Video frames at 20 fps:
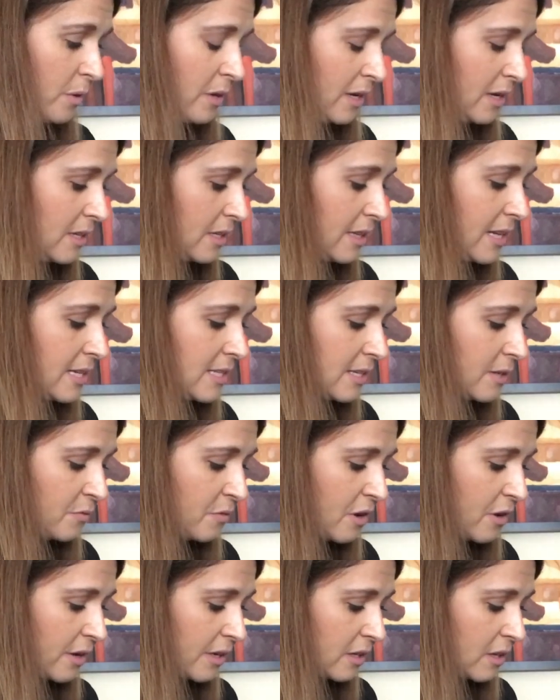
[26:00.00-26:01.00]
We need to listen
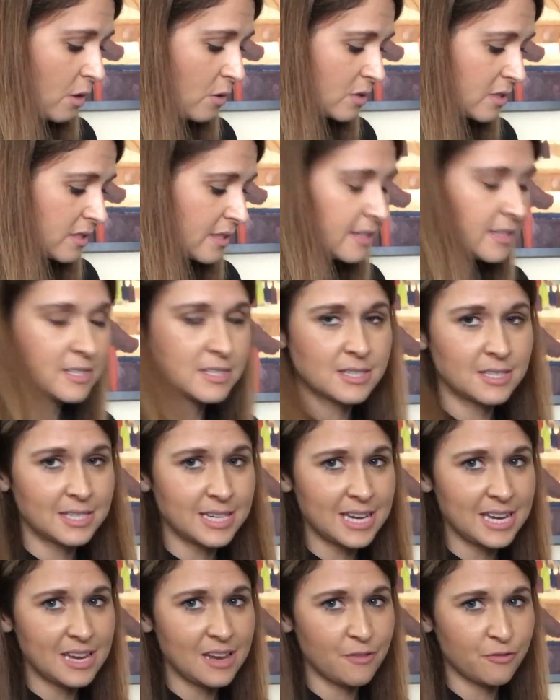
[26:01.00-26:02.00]
very closely to
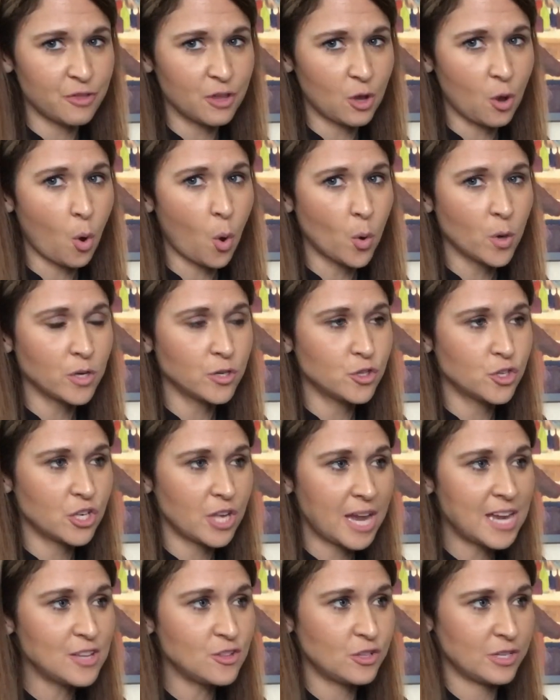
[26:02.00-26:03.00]
see if the chord
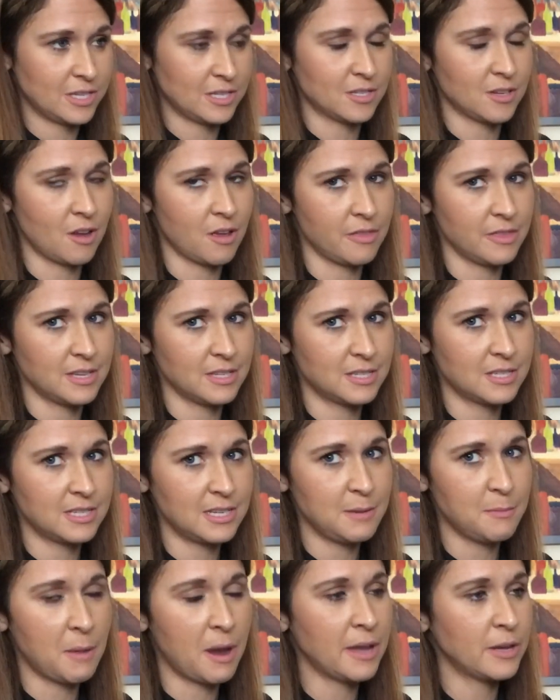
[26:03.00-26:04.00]
changes on this
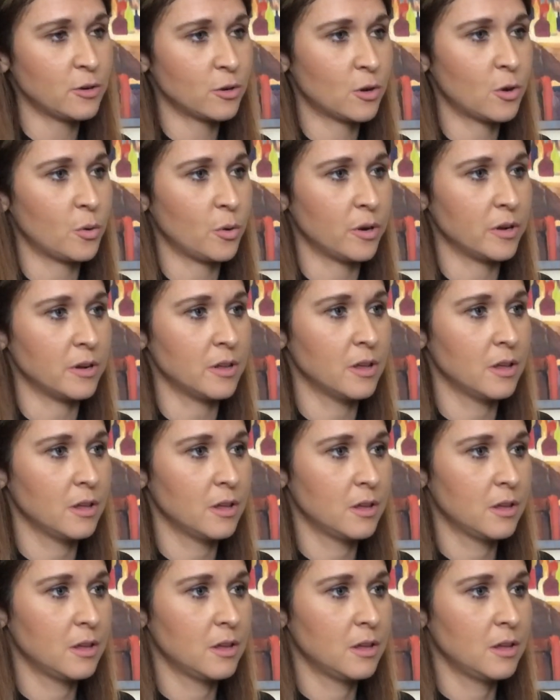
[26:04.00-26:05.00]
C minor chord.
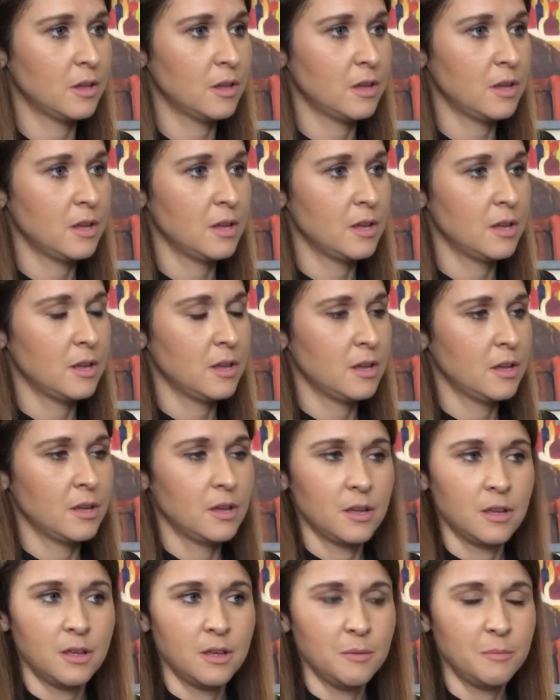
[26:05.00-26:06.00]

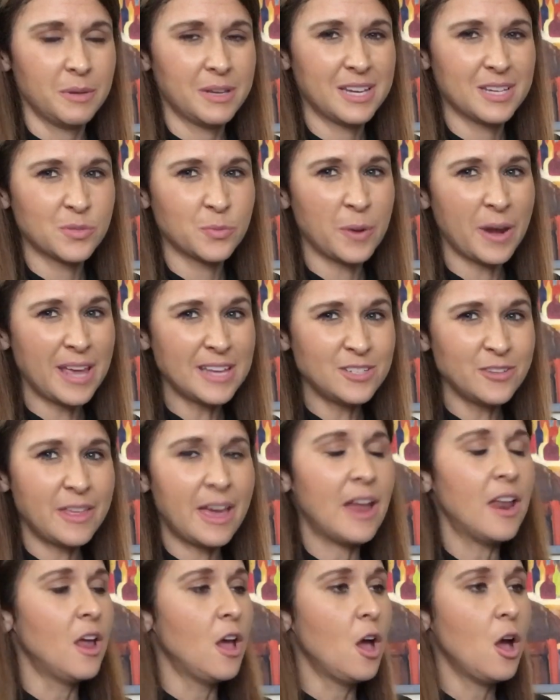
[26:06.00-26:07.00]
Because when I do
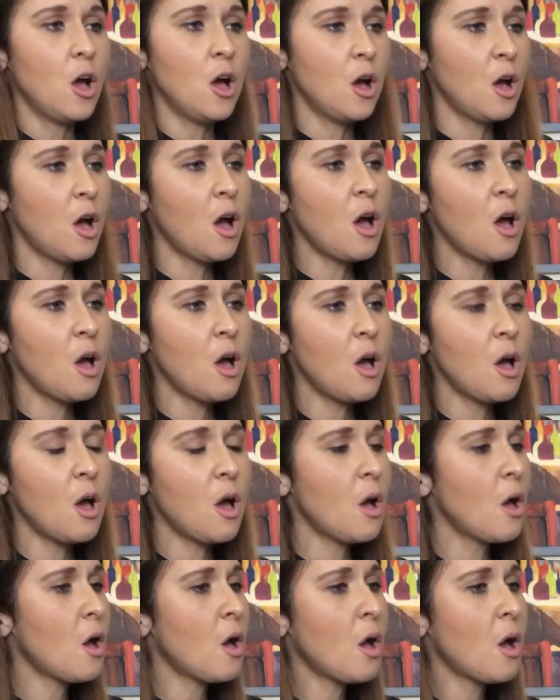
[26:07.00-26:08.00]
that,
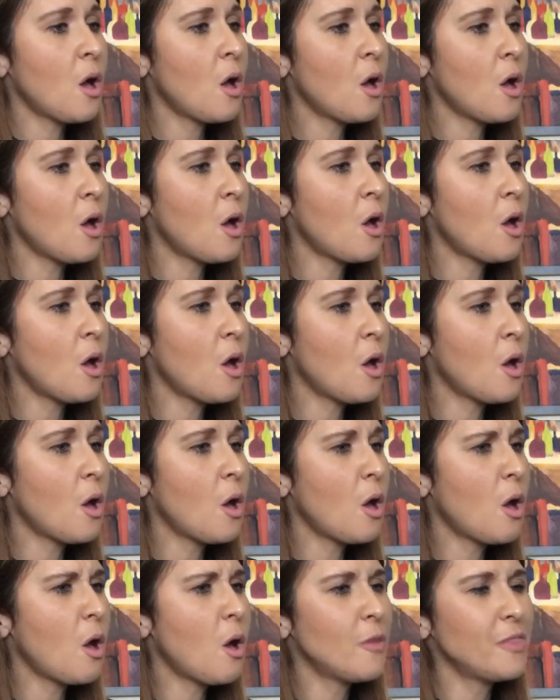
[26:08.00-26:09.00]

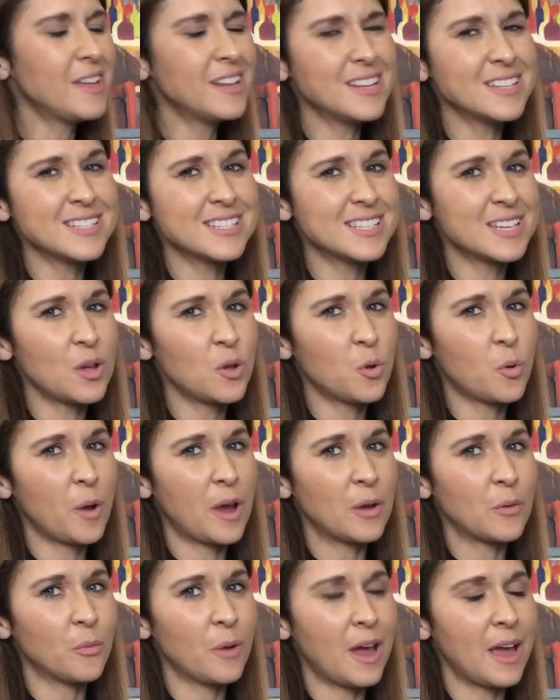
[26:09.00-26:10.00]
oh, that doesn't sound
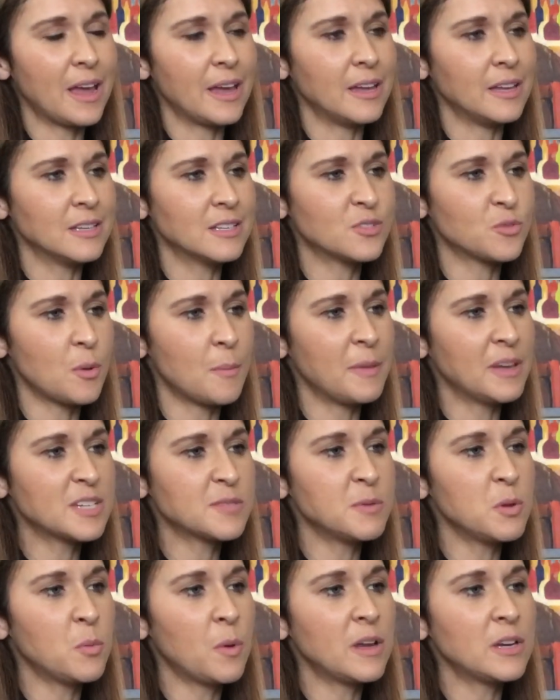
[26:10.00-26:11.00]
quite right. And so it
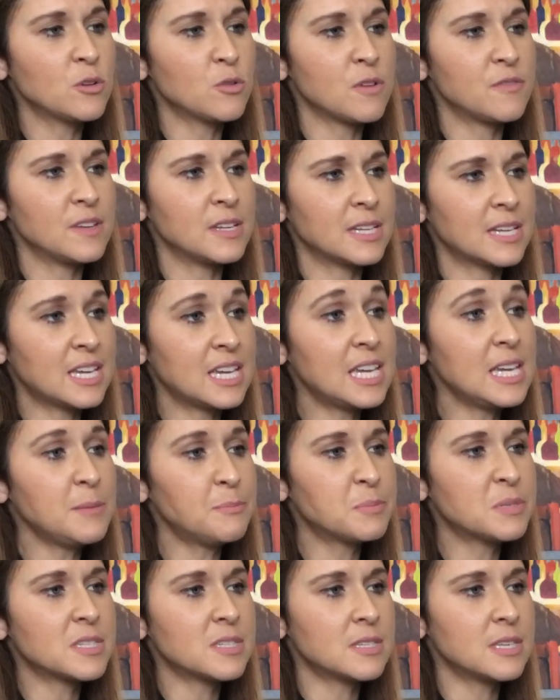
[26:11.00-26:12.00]
makes me wonder if it
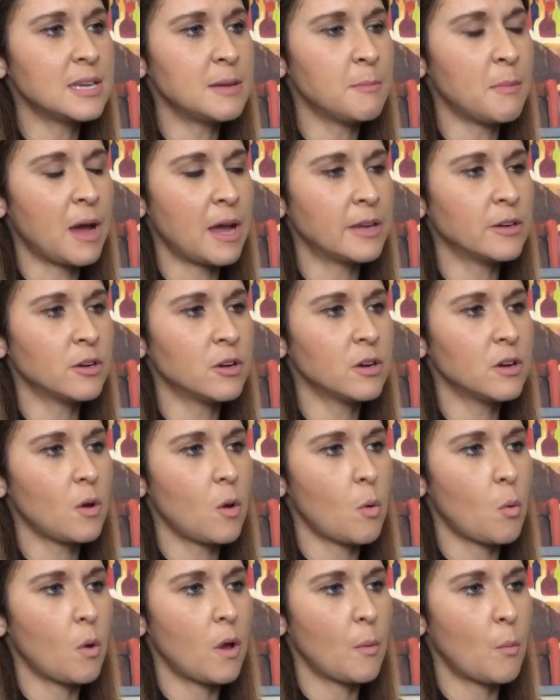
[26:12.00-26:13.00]
keeps C minor
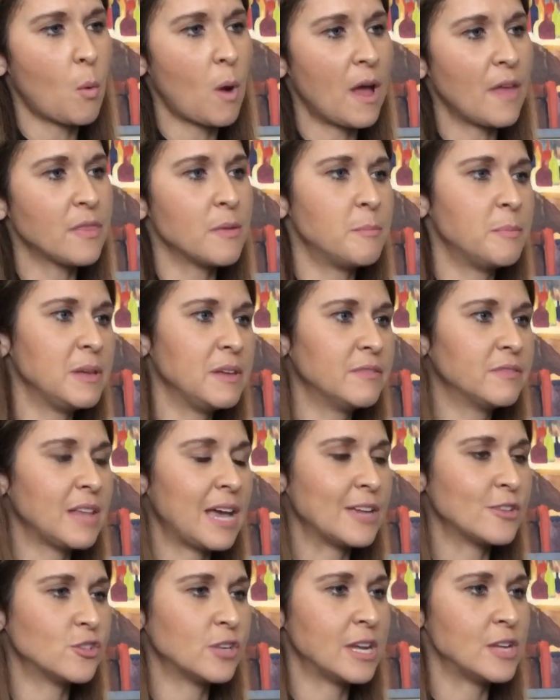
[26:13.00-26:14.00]
while the B
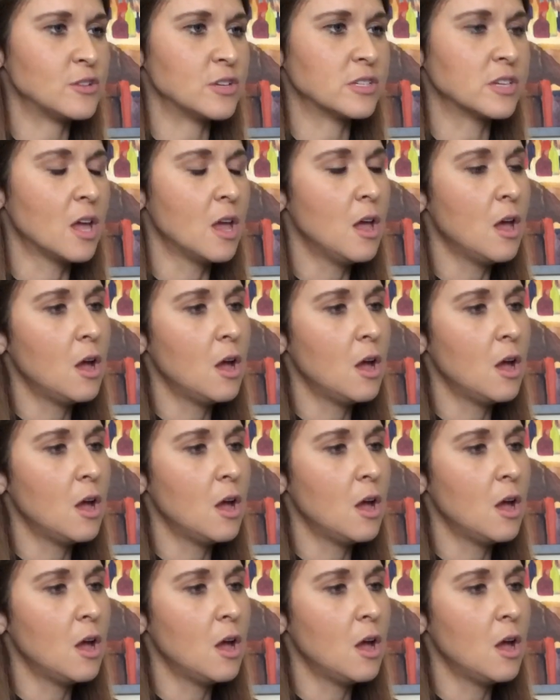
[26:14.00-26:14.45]
flat changes.